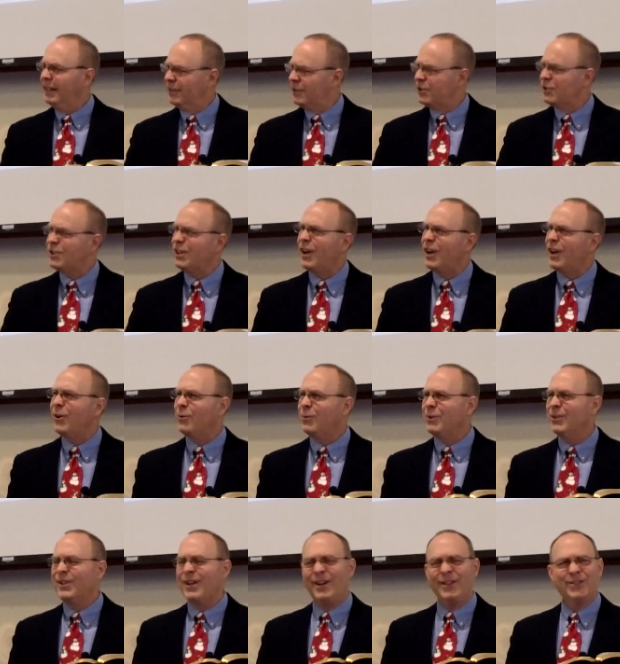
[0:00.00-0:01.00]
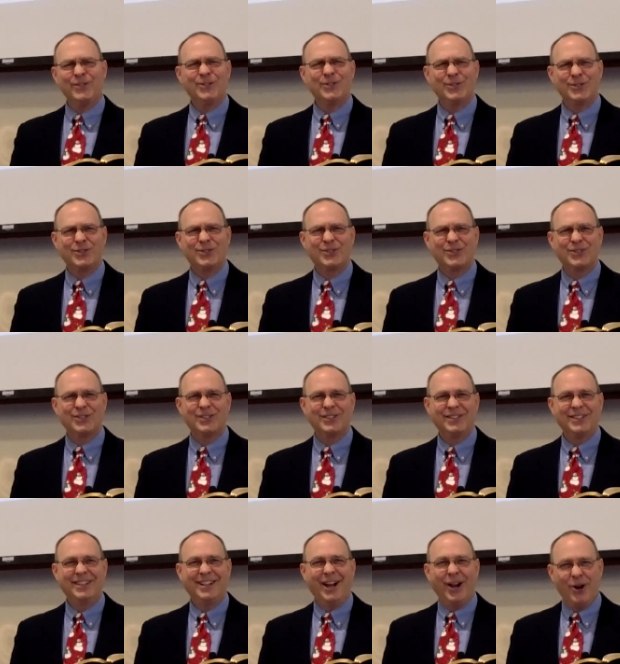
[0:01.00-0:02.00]
share it with others?
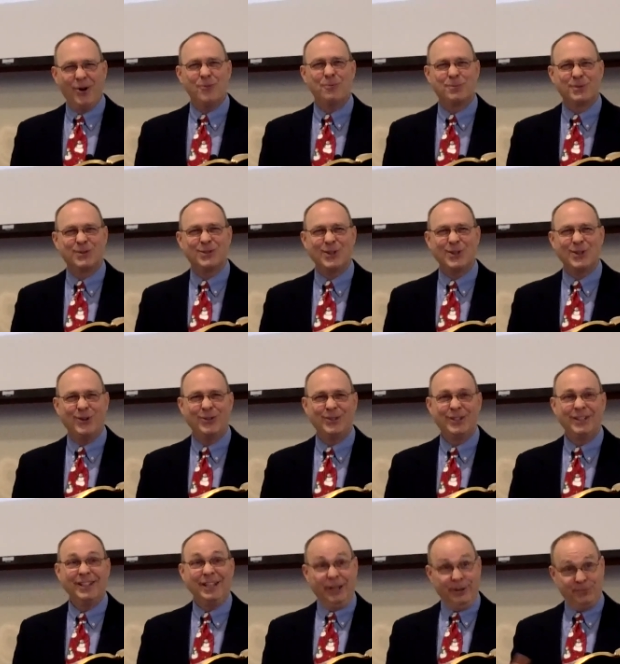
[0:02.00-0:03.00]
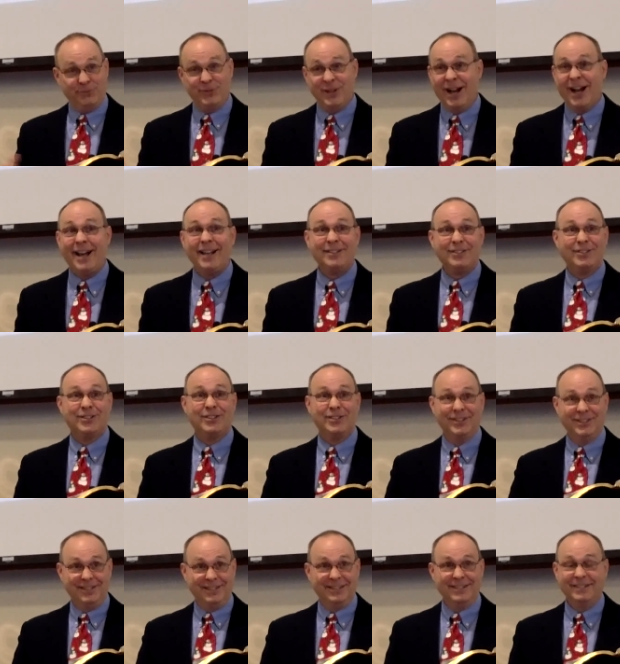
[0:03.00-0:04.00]
I hope so. If not,
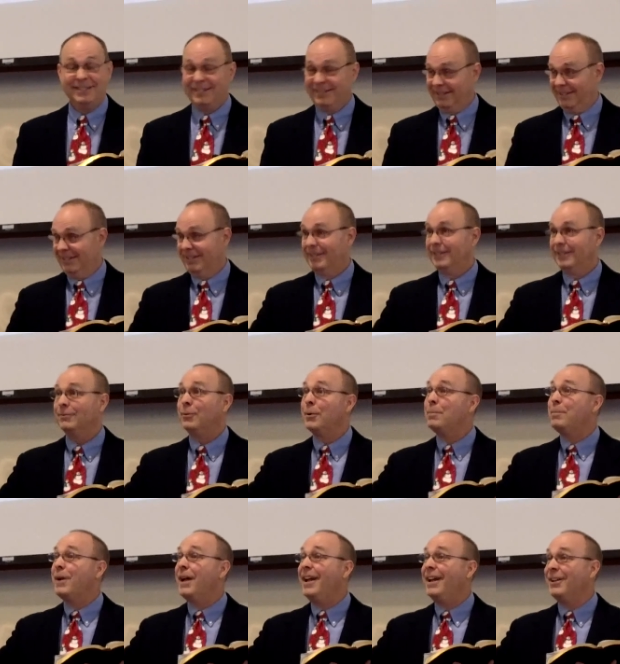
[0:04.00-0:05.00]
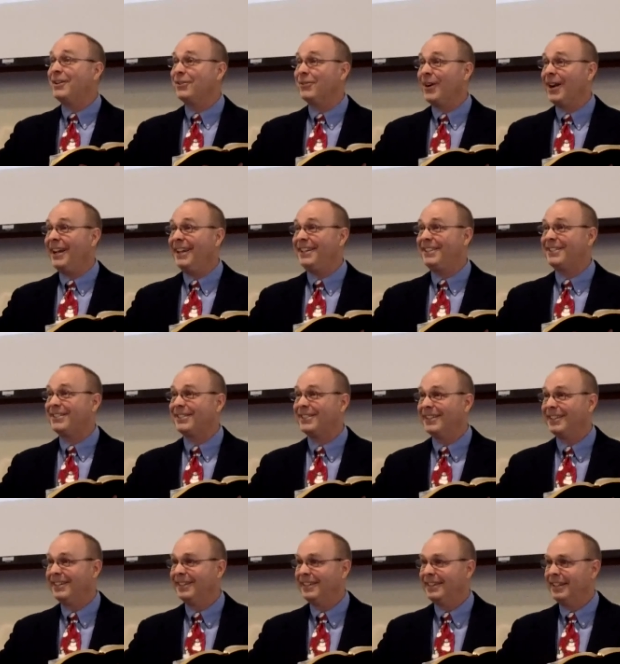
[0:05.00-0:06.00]
repent, right?
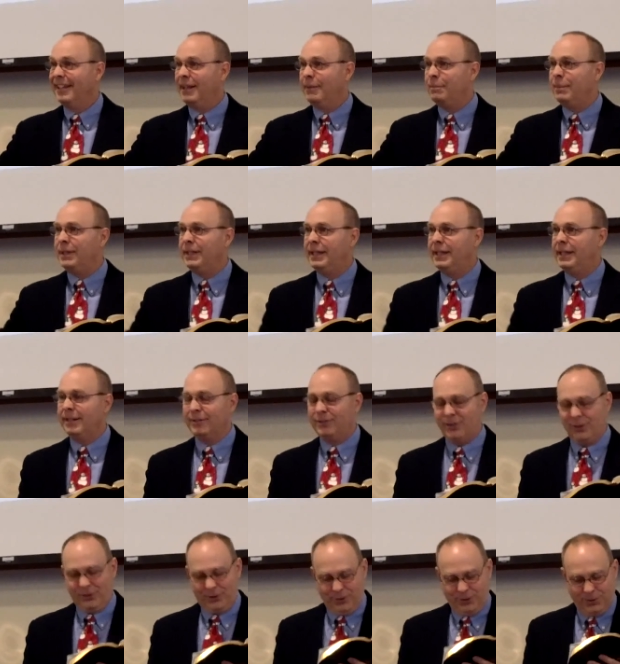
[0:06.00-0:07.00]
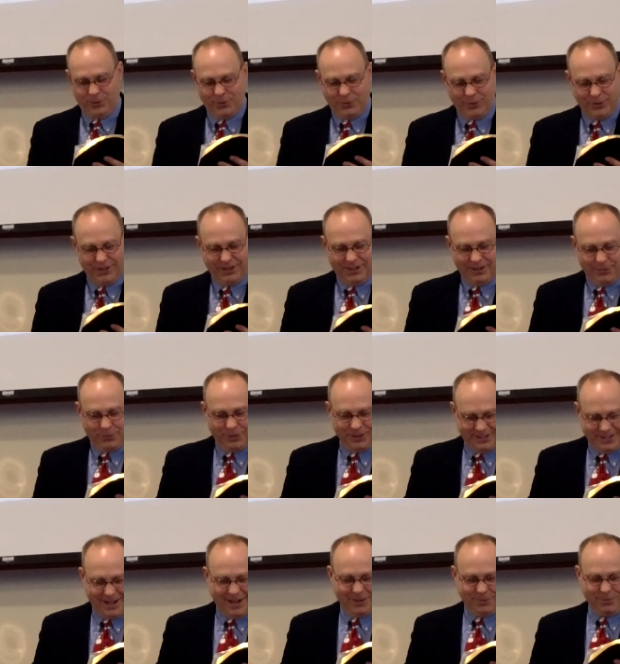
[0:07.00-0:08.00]
And begin to do
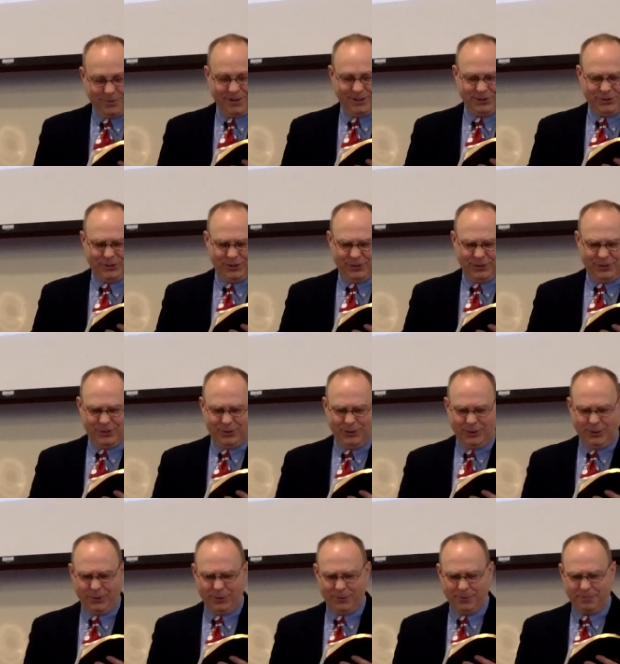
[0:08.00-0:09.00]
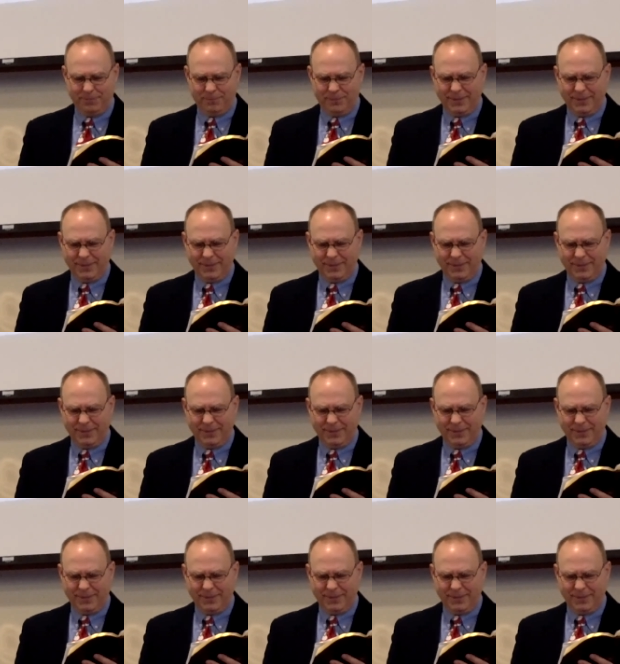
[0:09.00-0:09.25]
what God wants you to do.